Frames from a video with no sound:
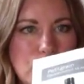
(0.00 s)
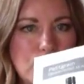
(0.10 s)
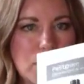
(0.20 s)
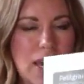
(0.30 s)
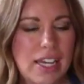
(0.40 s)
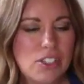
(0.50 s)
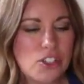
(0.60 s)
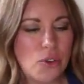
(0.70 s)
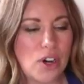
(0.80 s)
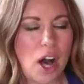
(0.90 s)
Okay,
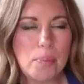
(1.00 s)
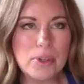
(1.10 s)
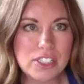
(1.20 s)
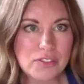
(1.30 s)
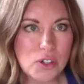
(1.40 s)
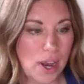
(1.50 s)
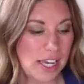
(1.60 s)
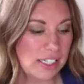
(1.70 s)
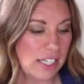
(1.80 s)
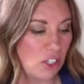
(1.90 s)
so a couple different
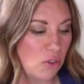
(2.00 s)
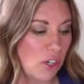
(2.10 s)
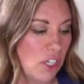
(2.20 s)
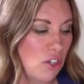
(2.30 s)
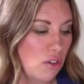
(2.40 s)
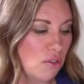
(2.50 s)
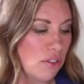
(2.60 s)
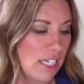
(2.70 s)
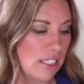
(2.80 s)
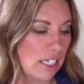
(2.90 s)
ways that you can
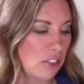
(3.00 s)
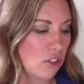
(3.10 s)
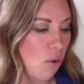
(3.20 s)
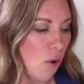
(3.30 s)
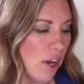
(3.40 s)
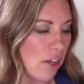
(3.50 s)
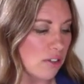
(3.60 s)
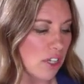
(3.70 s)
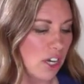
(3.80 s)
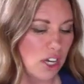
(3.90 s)
use essential
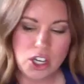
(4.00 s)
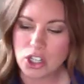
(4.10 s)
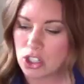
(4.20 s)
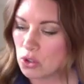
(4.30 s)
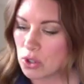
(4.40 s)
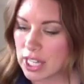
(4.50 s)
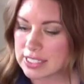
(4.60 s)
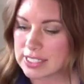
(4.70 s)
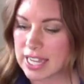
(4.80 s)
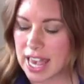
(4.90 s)
oils. You
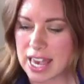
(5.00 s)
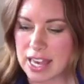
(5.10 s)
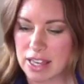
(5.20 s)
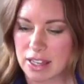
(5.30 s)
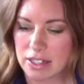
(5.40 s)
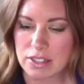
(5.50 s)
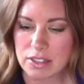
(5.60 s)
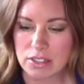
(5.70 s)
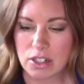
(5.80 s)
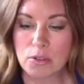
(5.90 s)
can take,
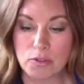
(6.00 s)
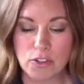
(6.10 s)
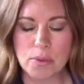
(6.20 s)
or for